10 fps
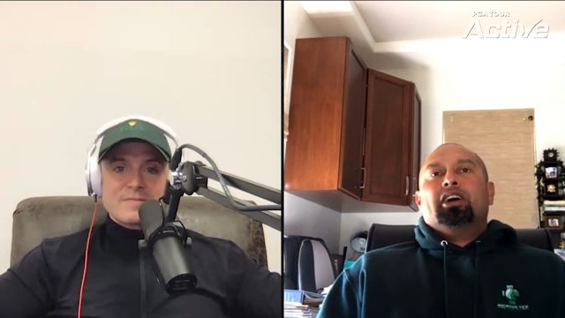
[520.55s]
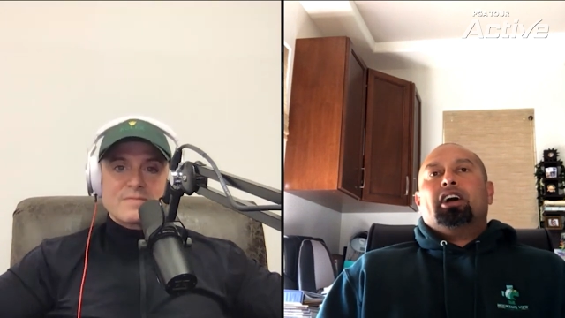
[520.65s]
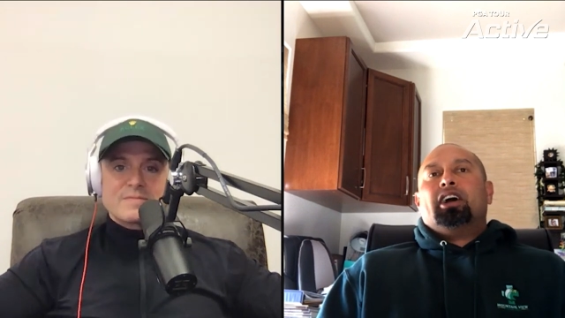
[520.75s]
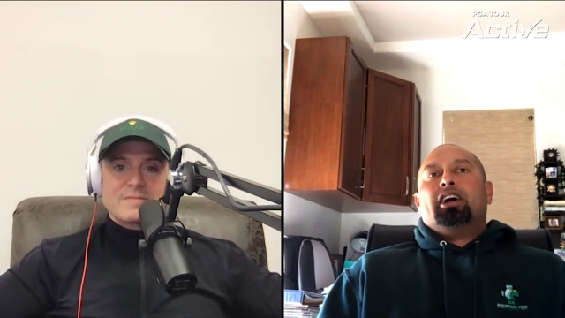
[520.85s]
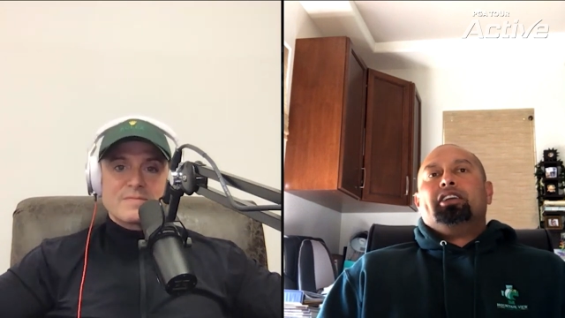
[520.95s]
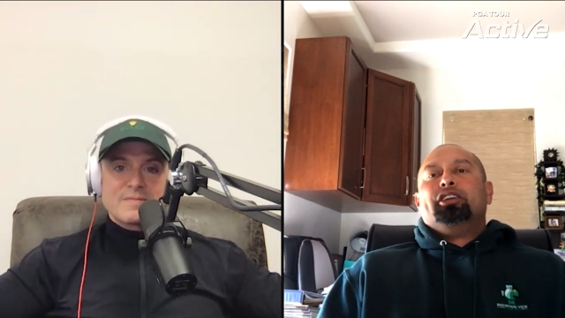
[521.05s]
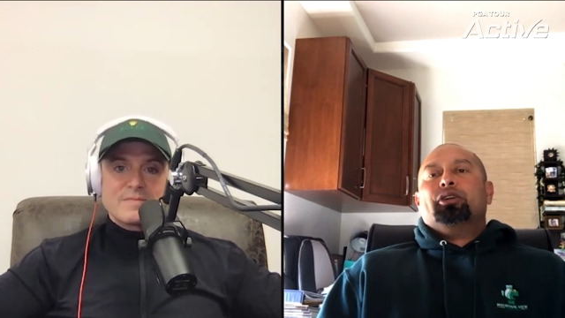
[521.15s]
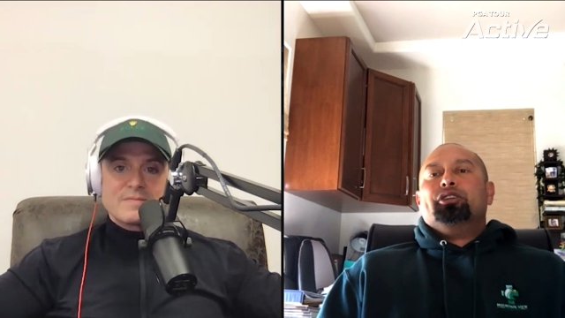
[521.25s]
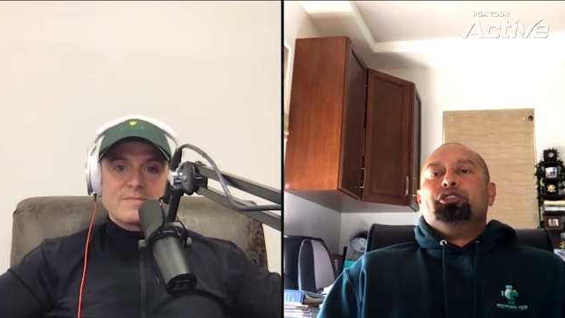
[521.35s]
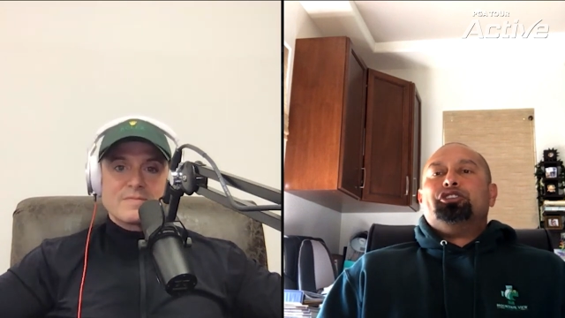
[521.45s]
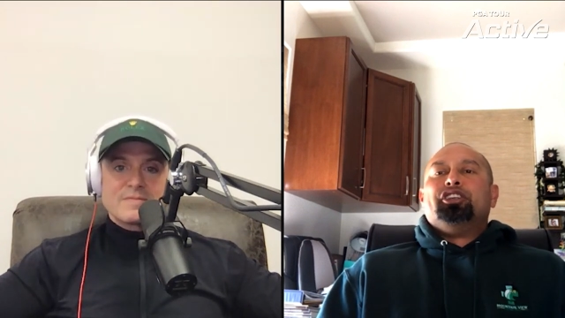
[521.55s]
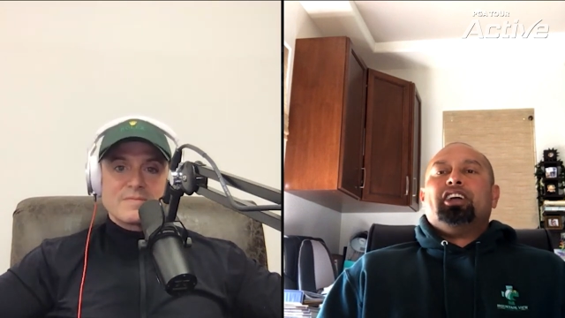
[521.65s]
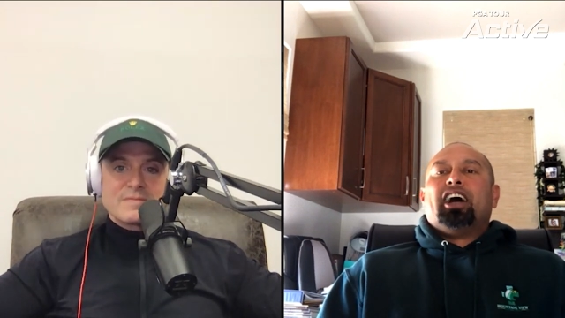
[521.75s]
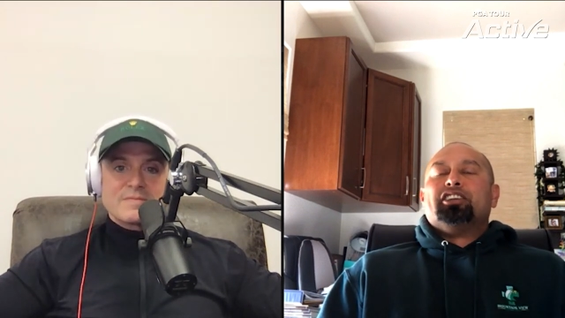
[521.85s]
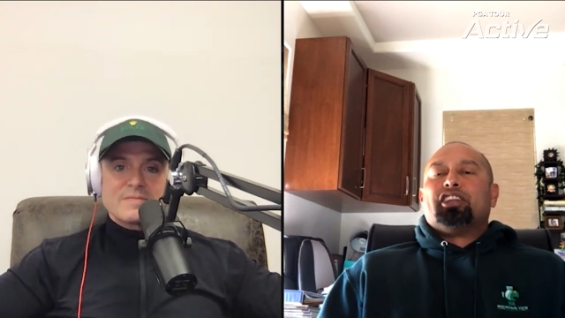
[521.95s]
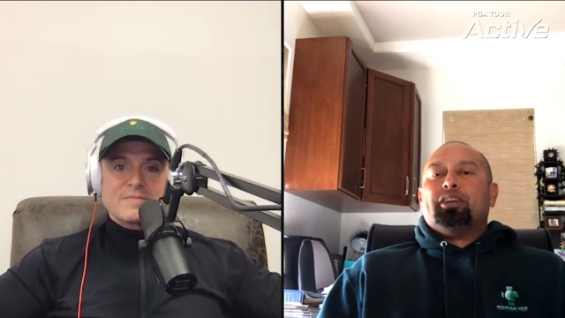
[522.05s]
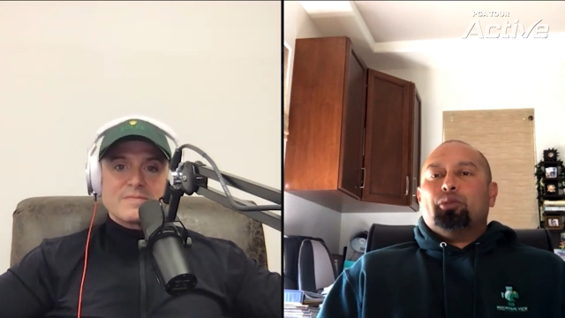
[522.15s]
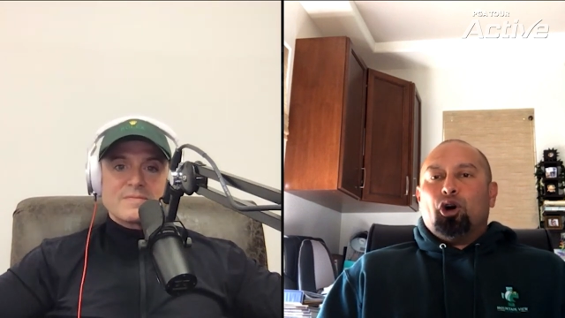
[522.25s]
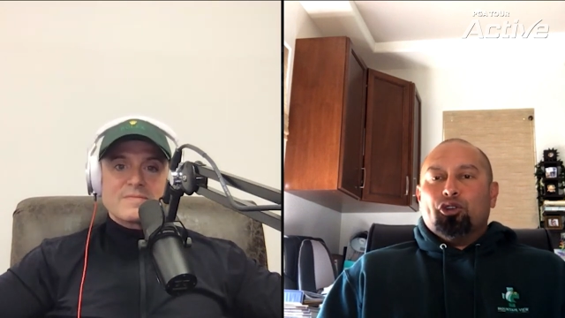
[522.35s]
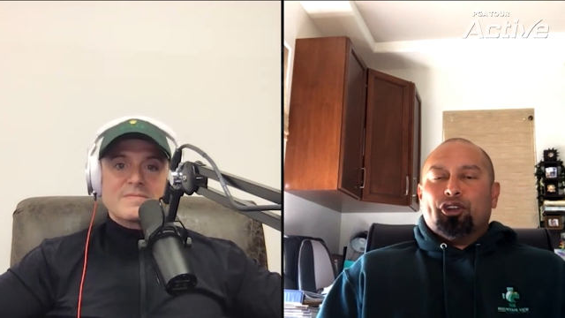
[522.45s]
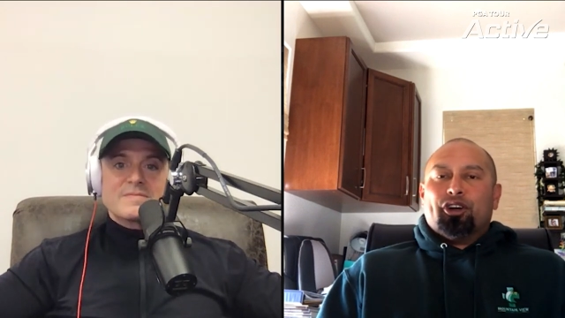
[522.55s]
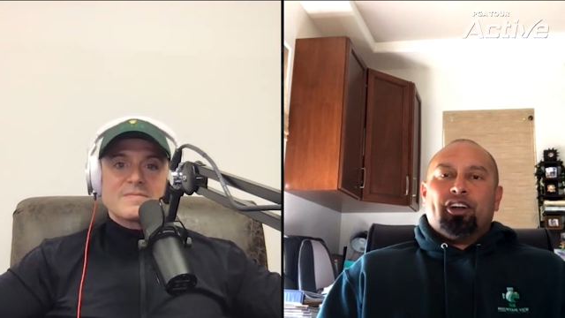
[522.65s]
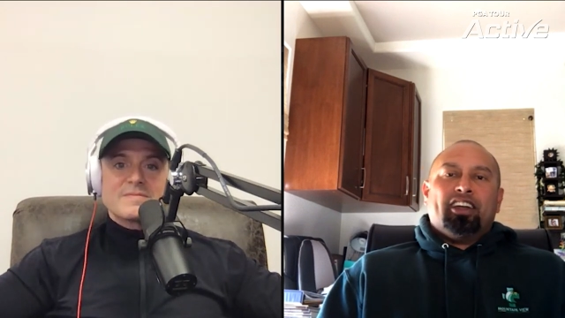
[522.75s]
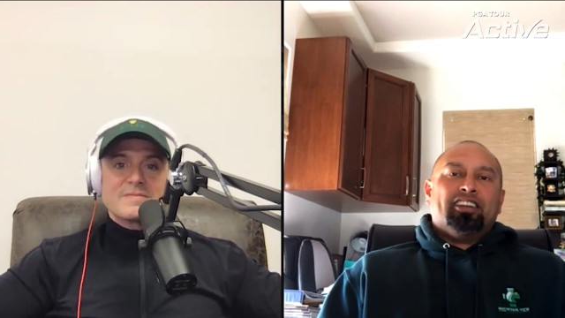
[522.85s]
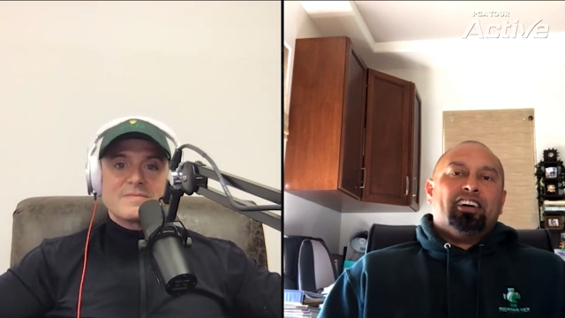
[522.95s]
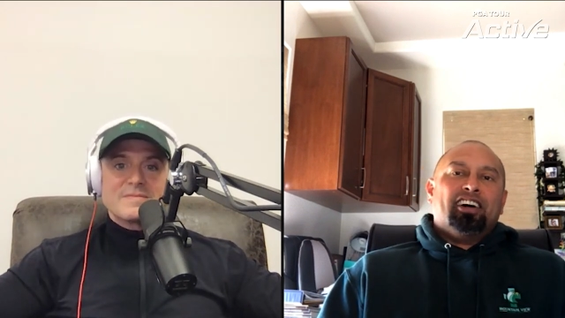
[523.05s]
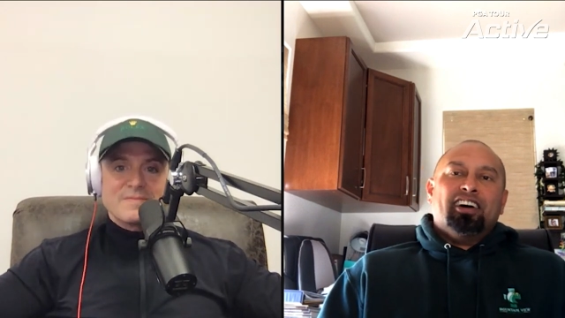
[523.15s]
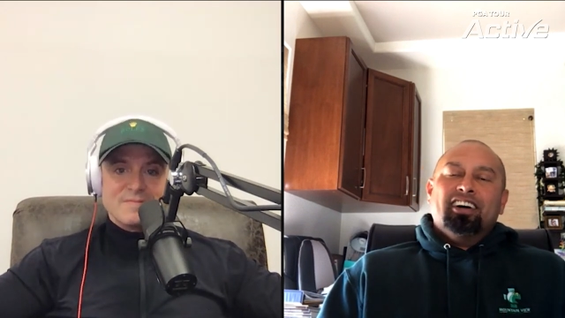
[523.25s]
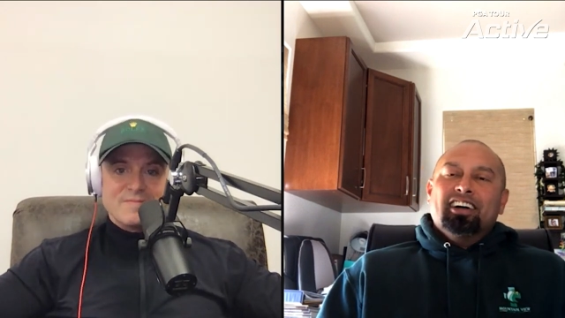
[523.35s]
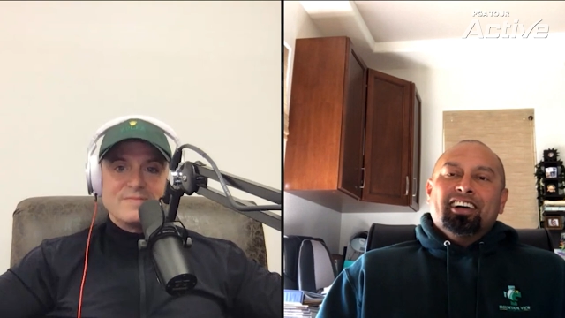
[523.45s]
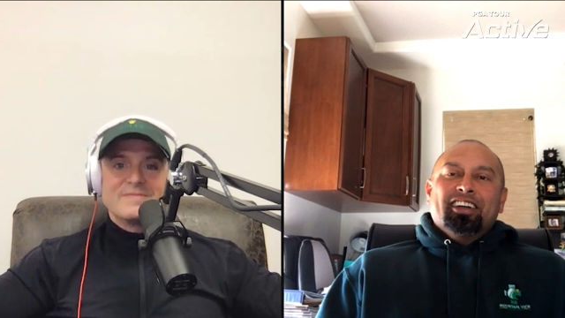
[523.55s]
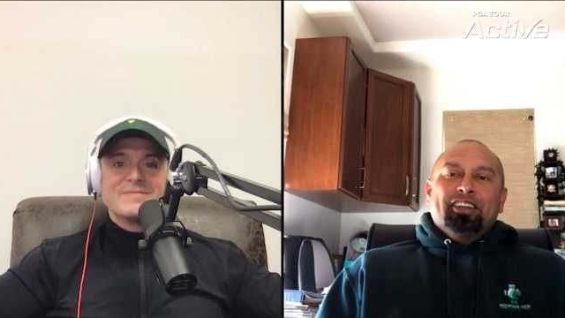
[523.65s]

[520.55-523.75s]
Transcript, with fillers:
Speaker 1: uh, you know, and you see guys like Mulder and, uh, mm-hmm.